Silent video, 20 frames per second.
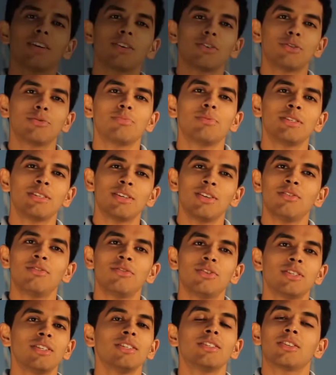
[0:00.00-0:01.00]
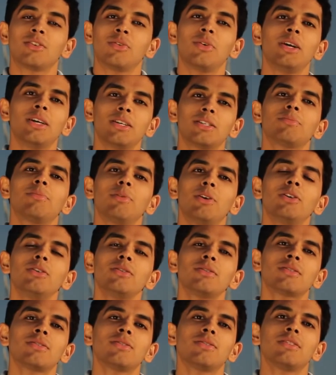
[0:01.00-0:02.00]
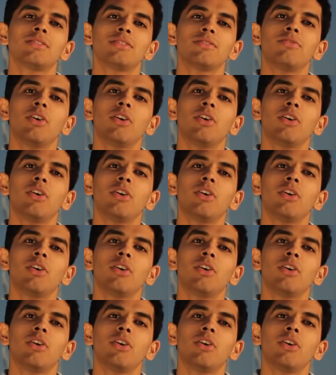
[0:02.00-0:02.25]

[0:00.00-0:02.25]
at Kuzminski University is a great experience because it's